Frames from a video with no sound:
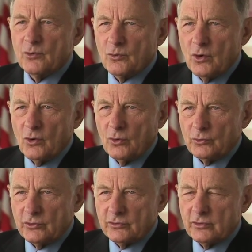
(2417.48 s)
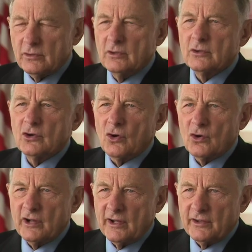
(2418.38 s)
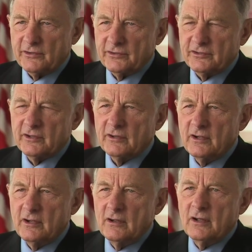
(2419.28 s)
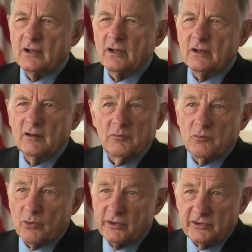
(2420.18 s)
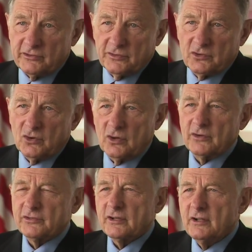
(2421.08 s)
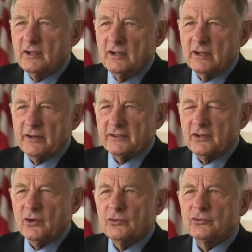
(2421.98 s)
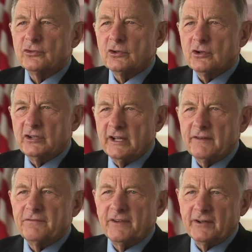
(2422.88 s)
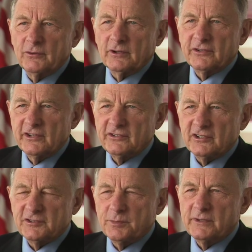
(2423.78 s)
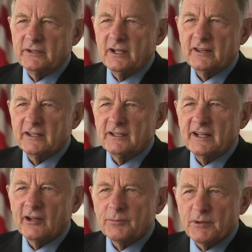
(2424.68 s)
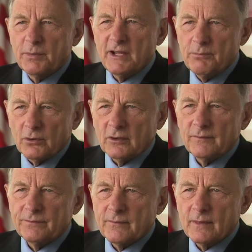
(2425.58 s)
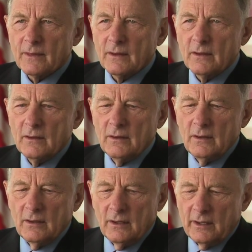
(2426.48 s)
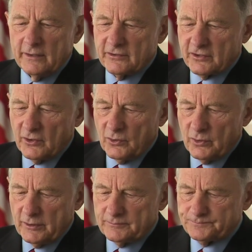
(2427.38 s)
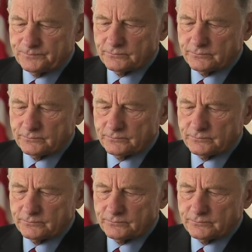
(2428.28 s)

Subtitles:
roads, courthouses, bridges, of course, that those could get federal assistance, but nothing to help the people. And so